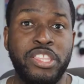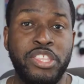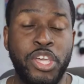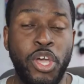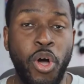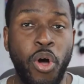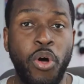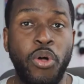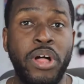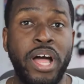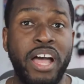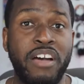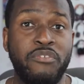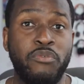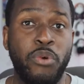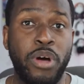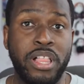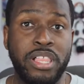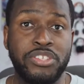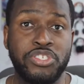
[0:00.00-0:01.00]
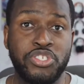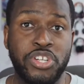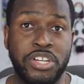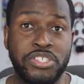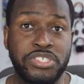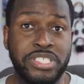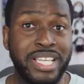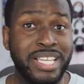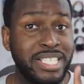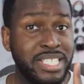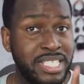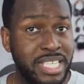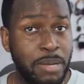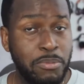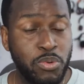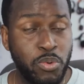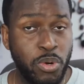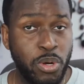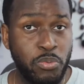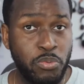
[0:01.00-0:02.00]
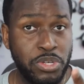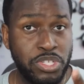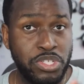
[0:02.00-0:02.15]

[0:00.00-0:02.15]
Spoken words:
they all have wireless charging except one,